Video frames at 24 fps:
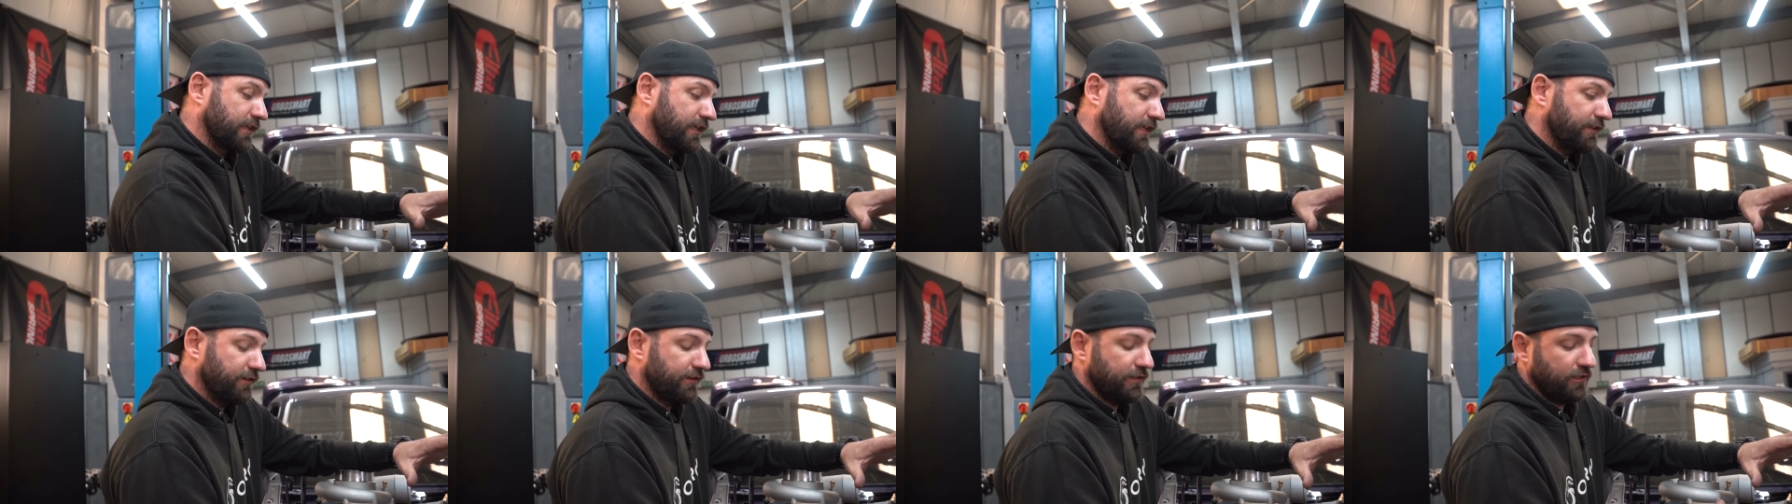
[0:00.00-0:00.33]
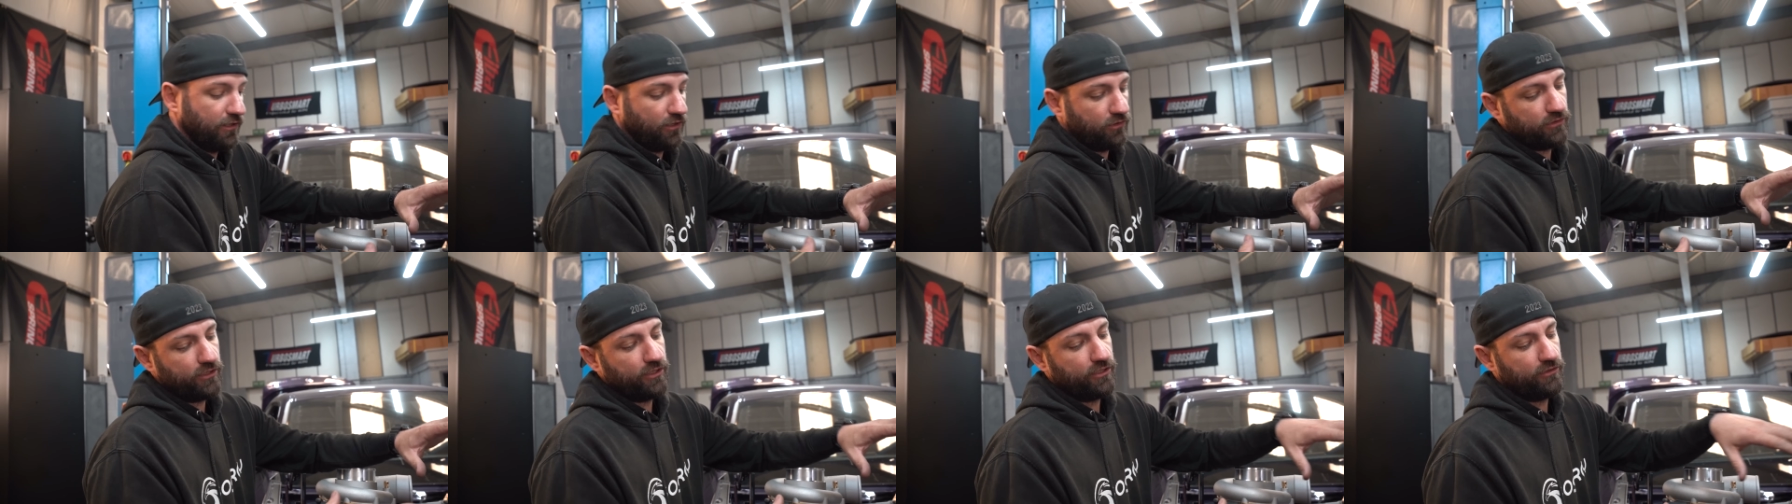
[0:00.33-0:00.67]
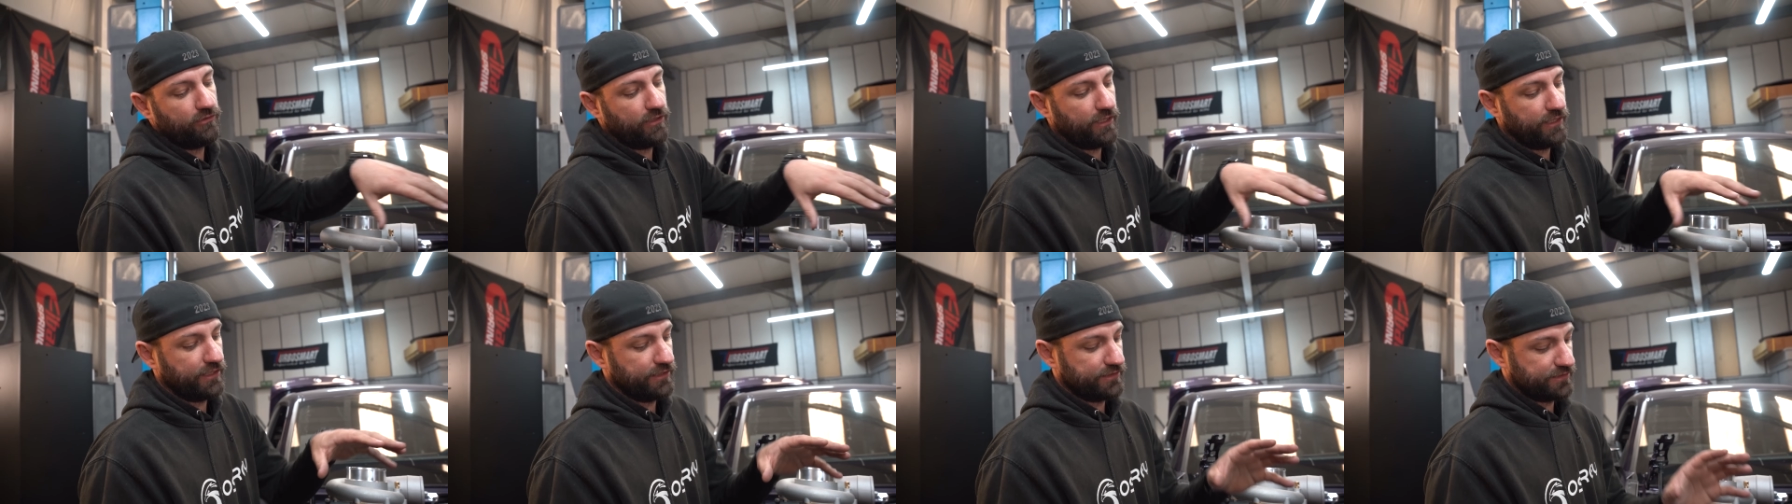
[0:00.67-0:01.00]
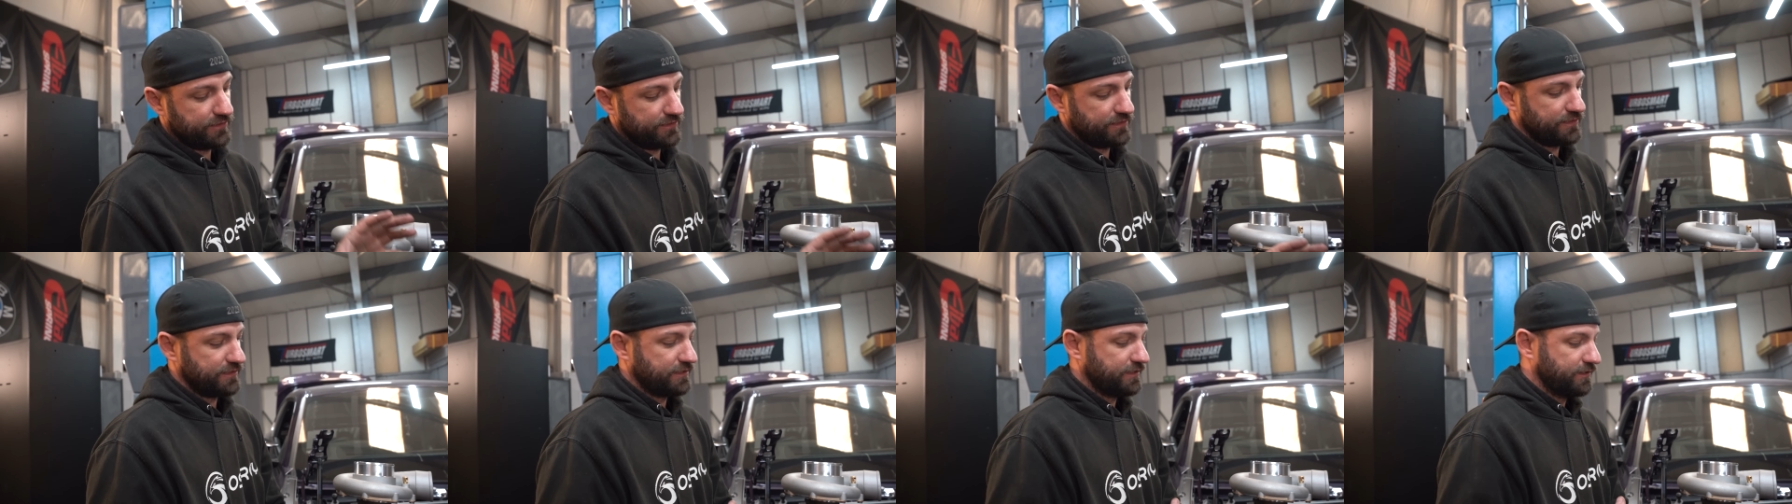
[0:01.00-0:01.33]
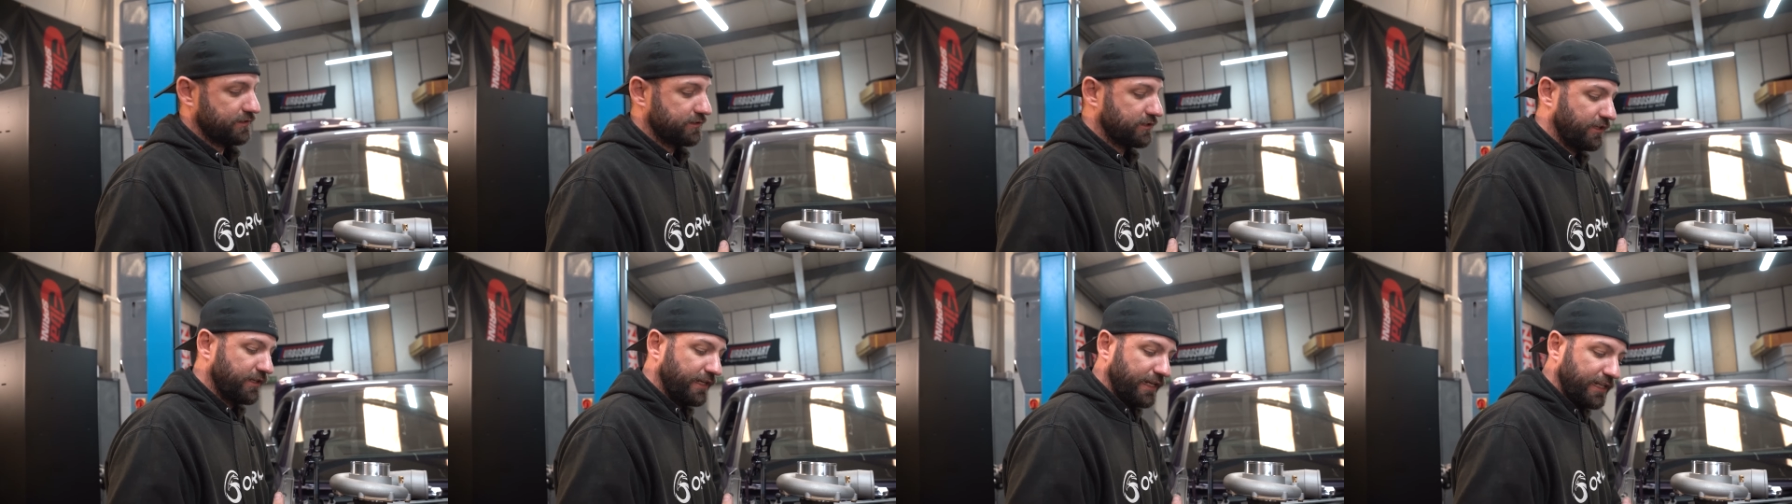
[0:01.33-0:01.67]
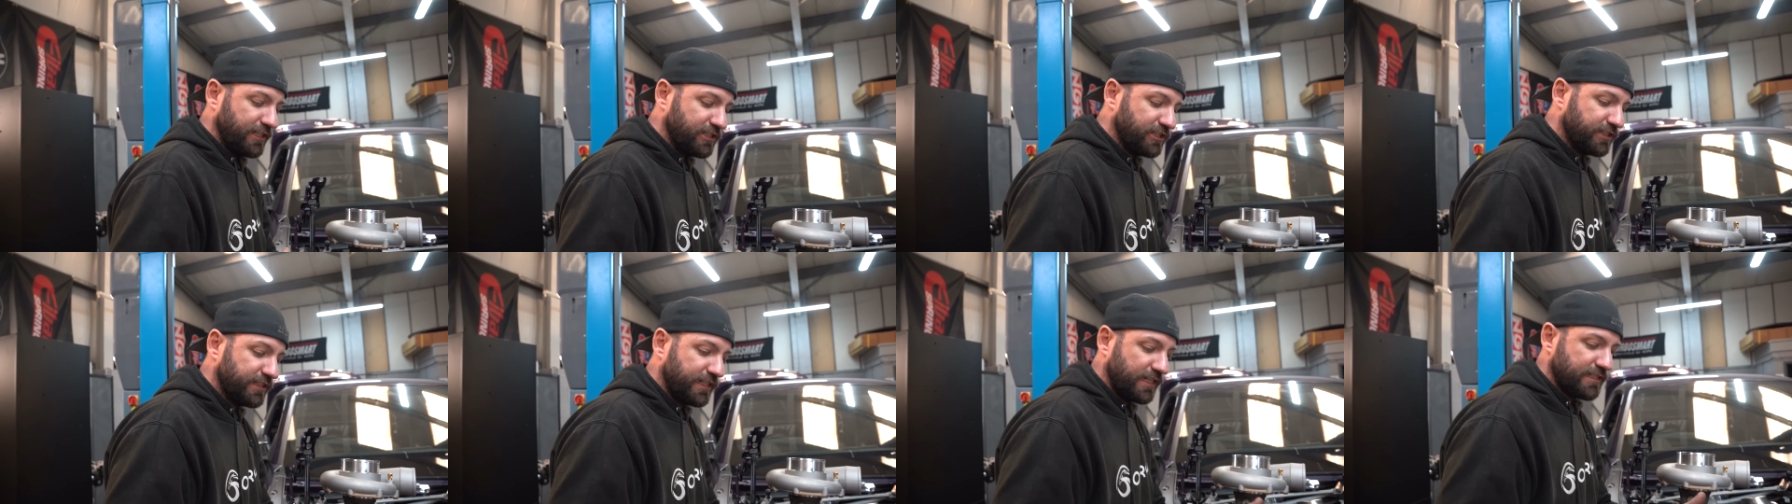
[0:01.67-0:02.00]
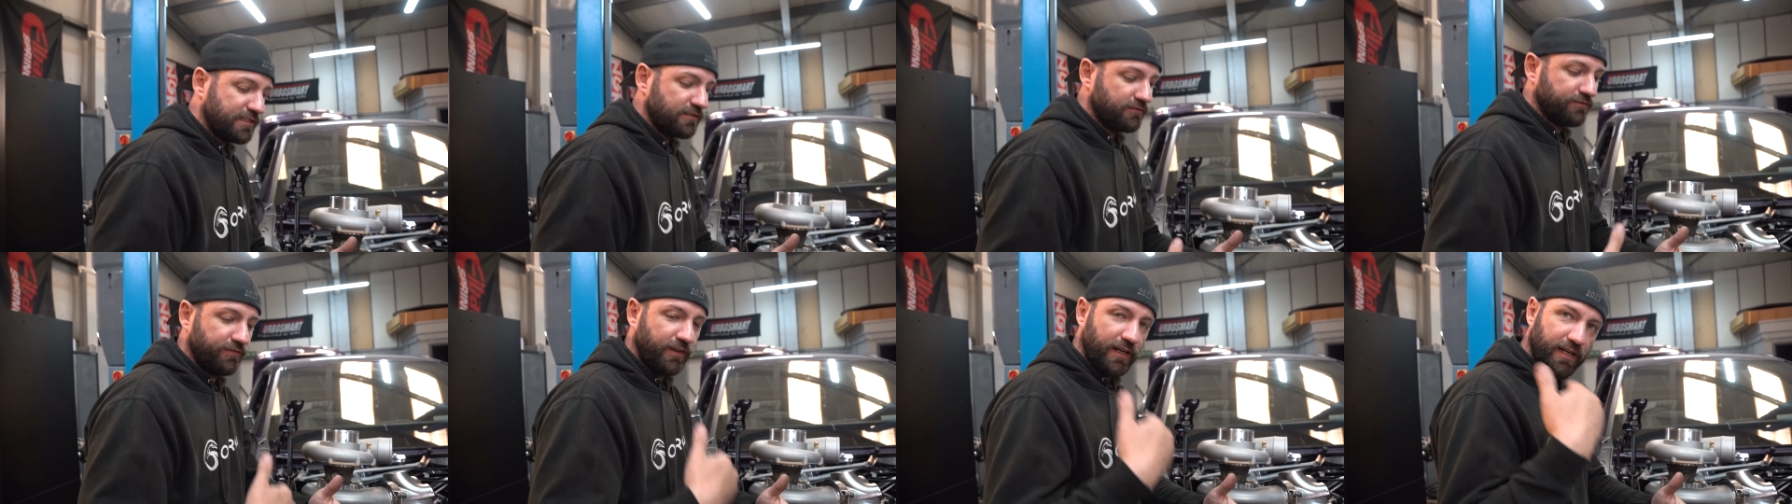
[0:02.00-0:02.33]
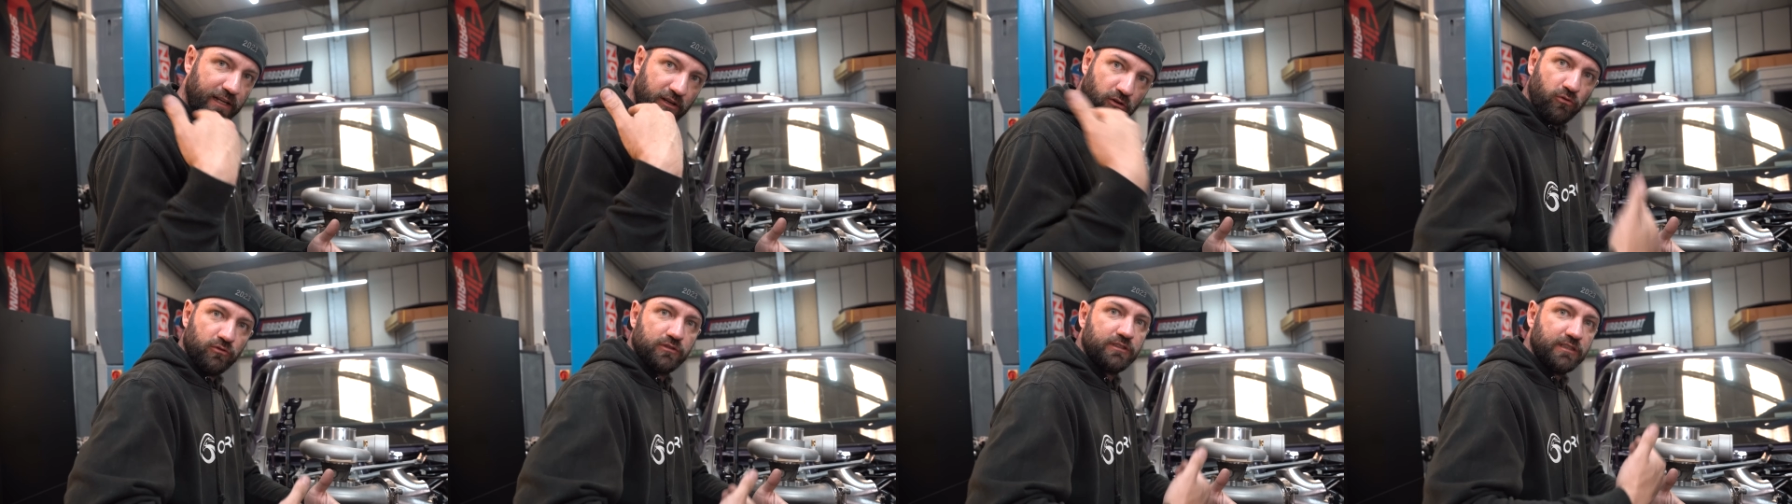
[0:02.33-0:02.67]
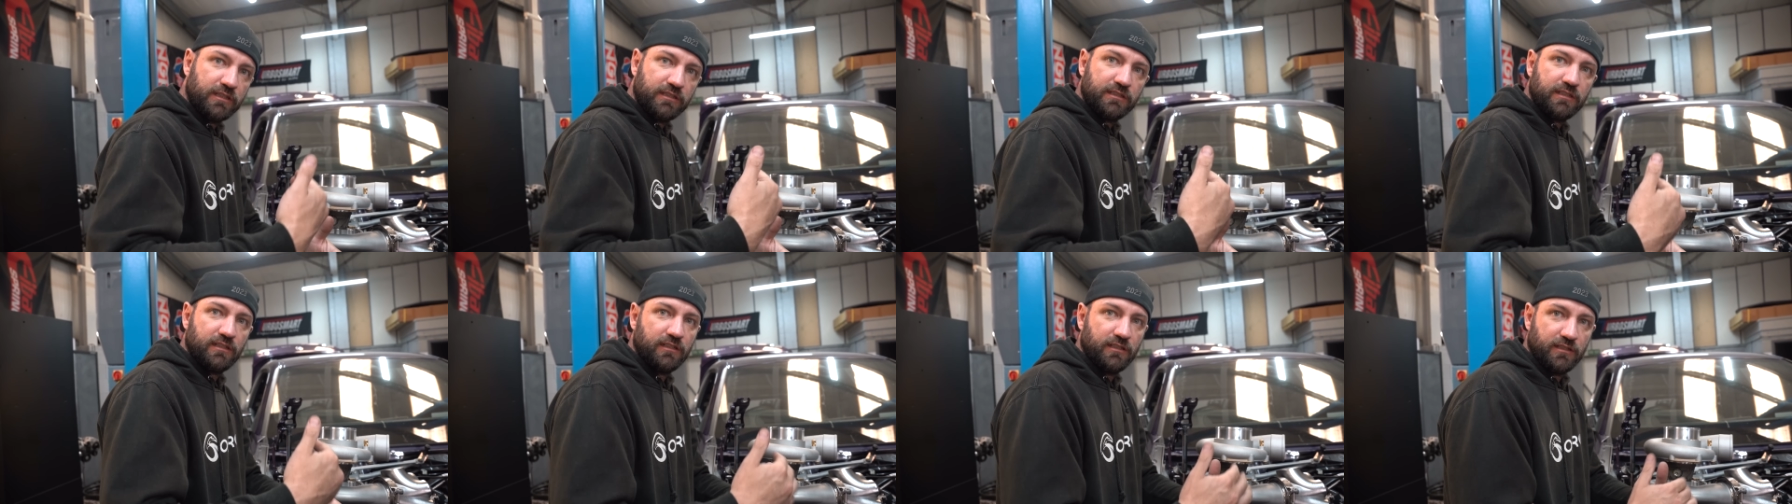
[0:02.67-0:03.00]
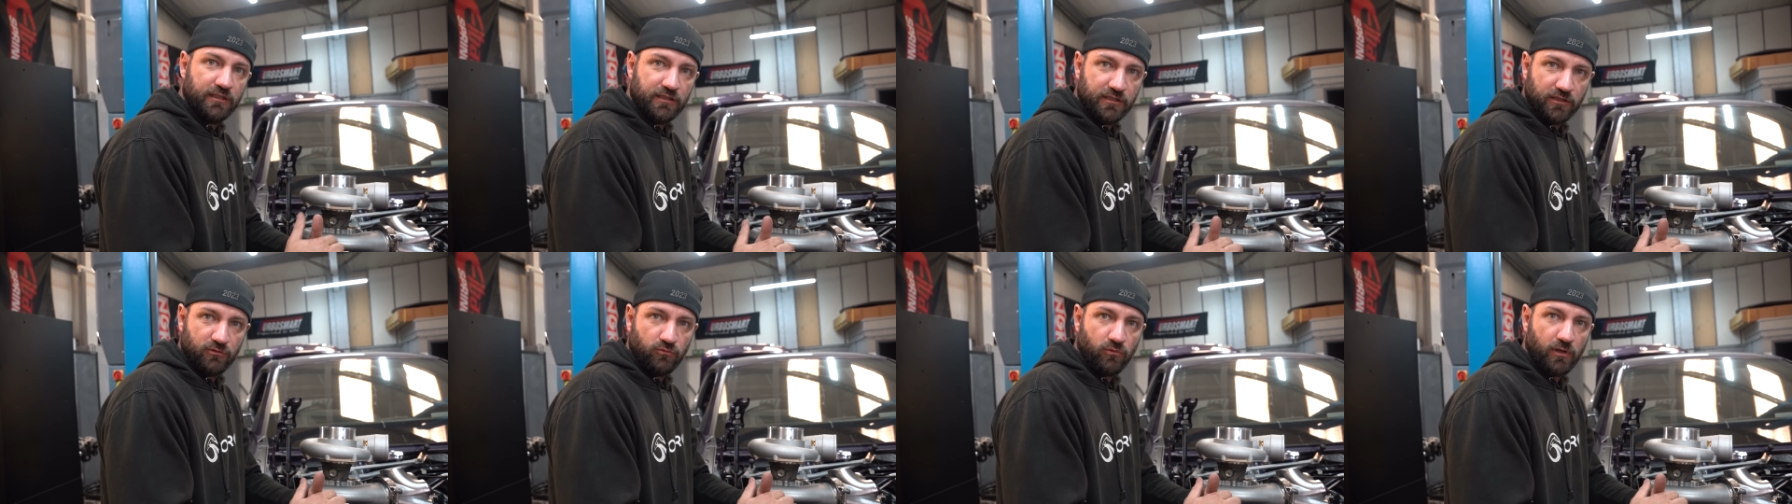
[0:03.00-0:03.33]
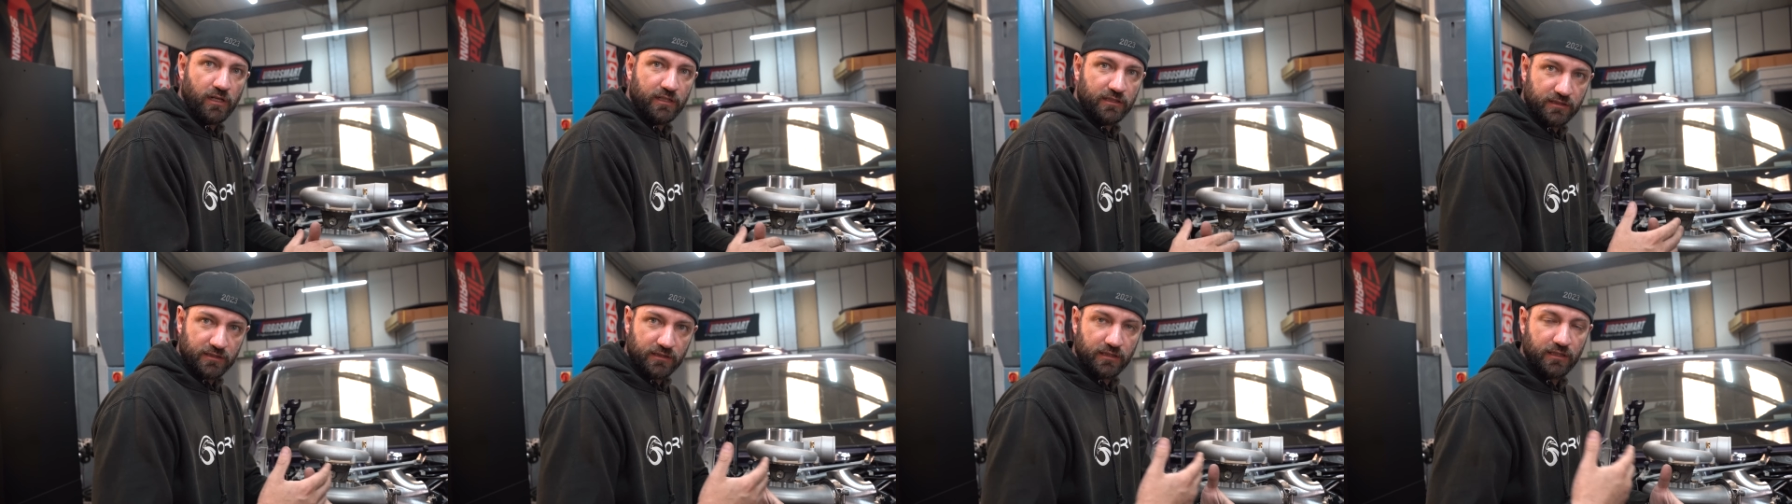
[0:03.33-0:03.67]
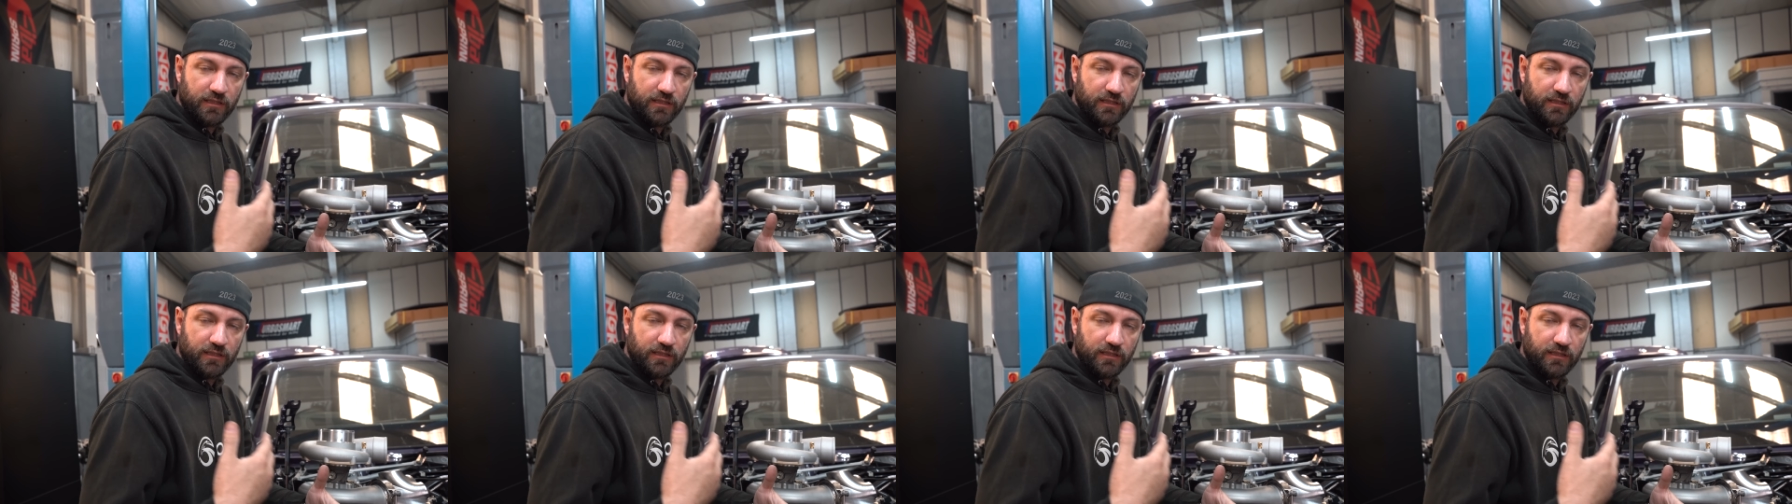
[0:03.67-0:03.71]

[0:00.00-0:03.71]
the longer your runners is, so an engine doesn't fire all 6 cylinders at once.